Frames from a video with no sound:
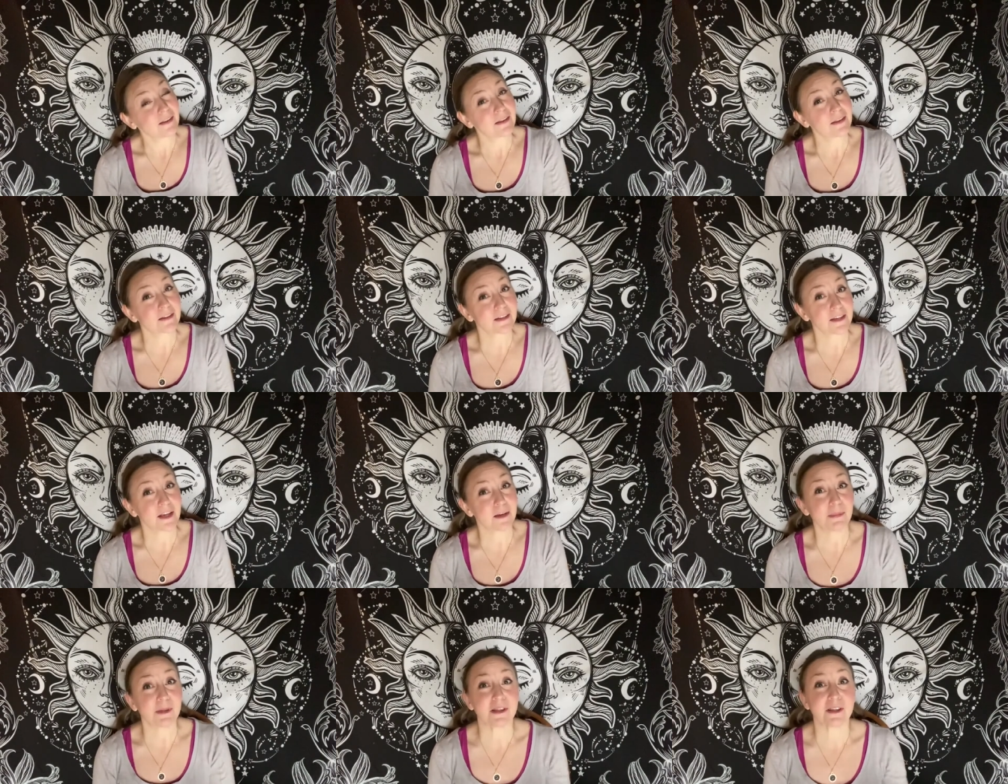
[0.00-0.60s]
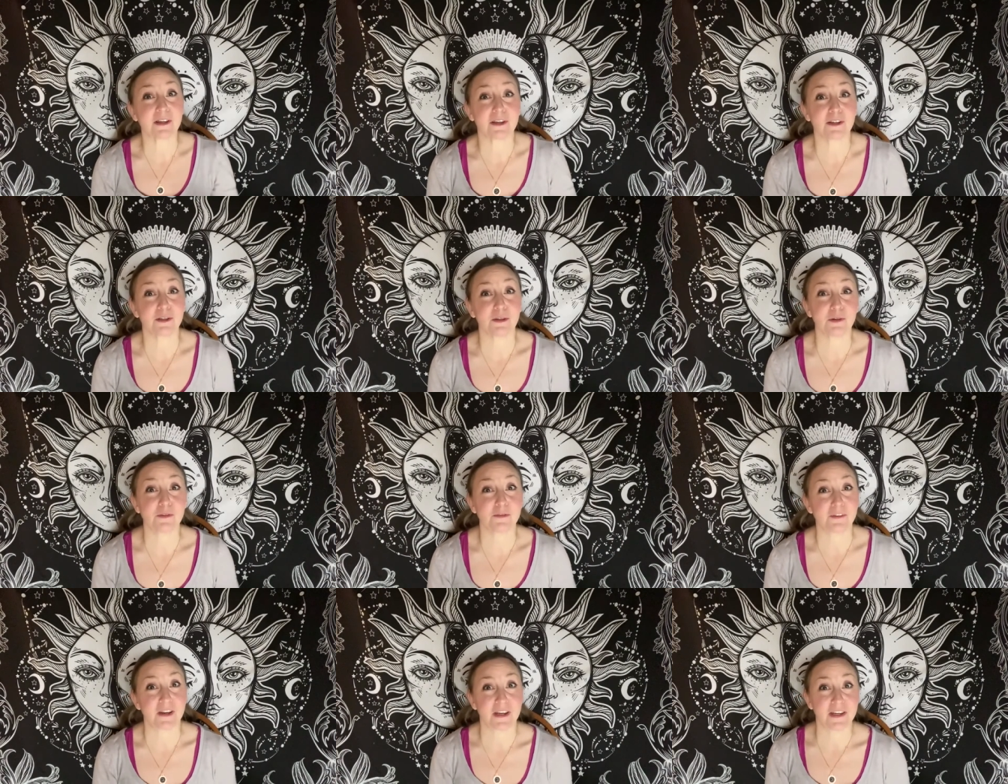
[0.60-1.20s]
look down below,
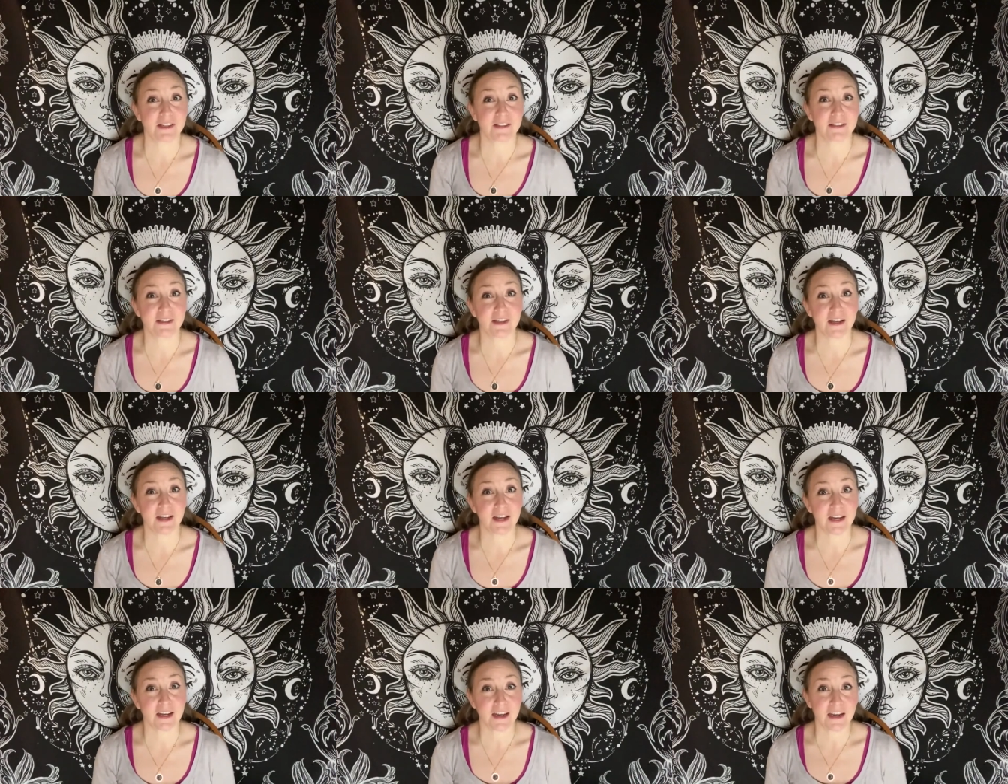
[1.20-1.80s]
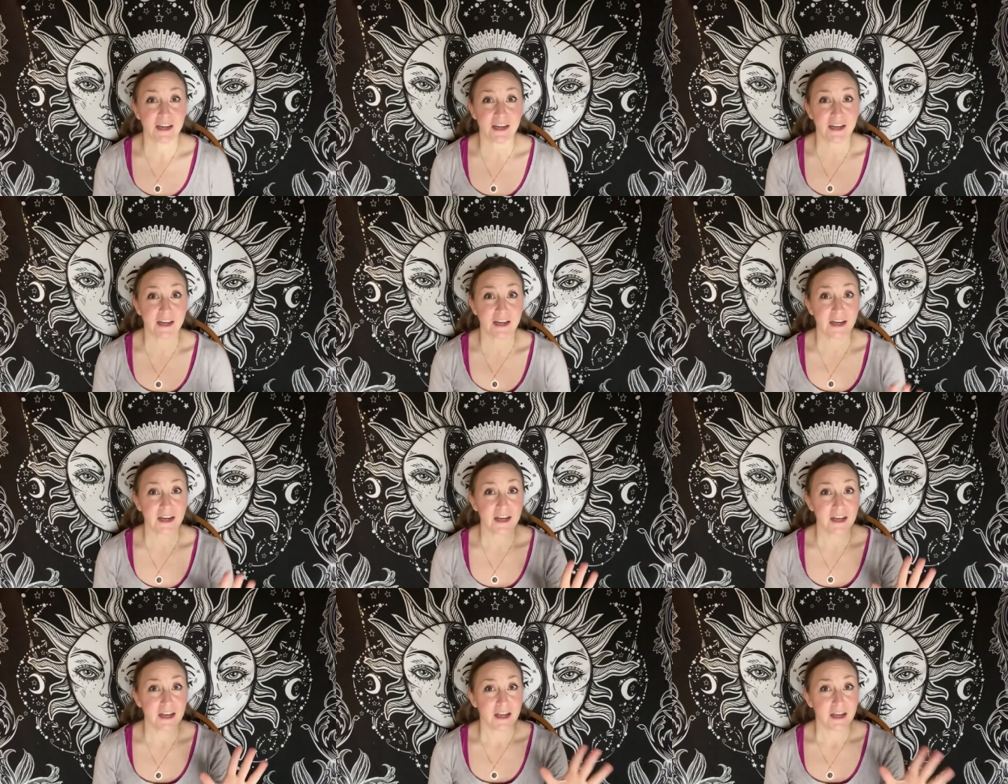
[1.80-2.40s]
you'll find
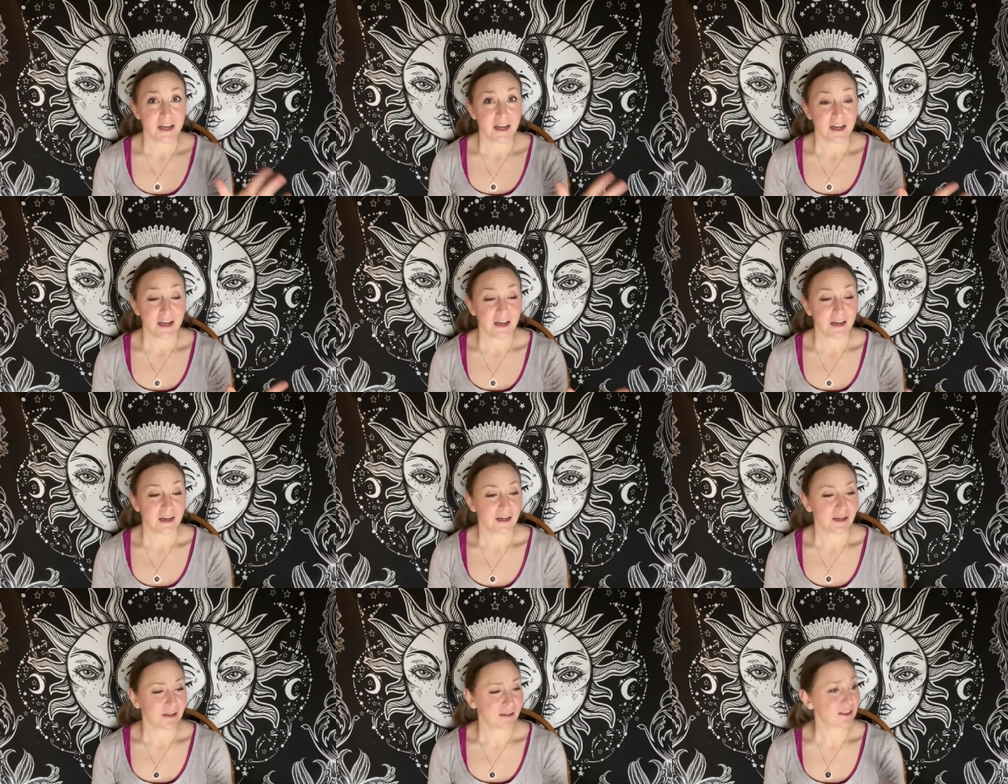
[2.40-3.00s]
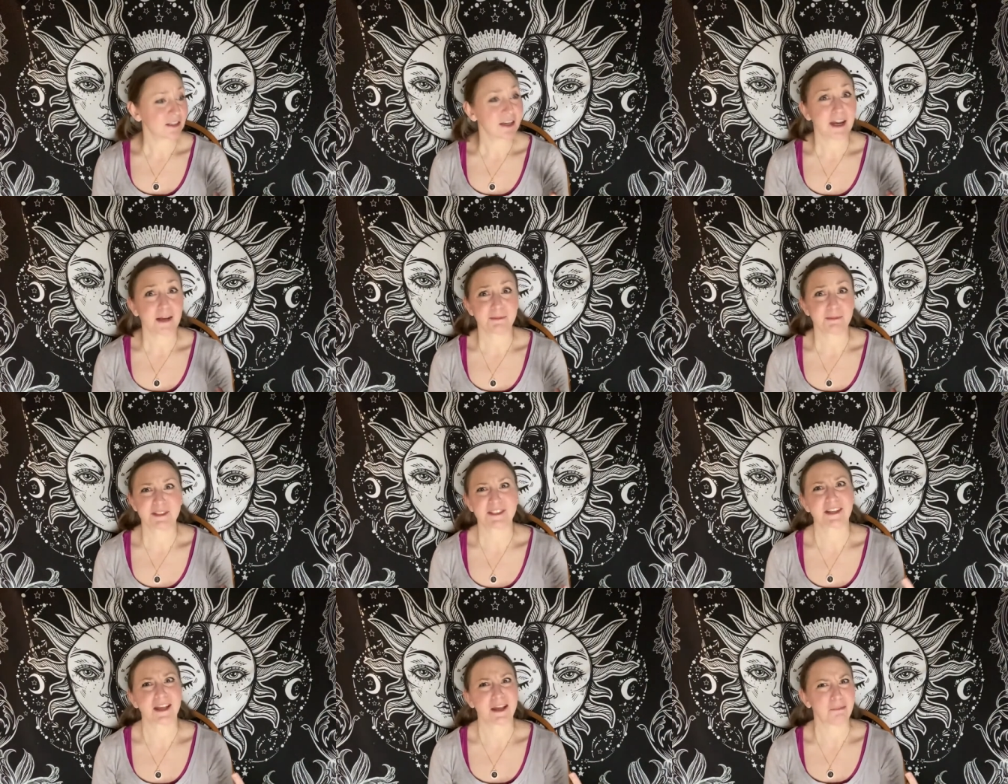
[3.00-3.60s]
a uh,
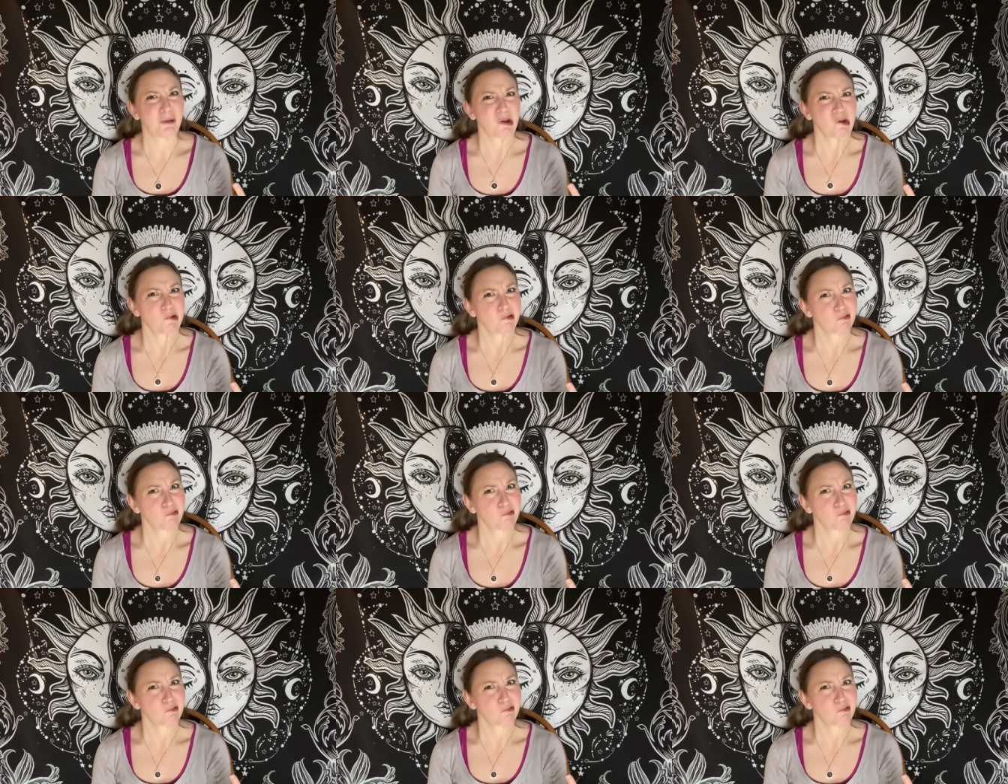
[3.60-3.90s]
timestamp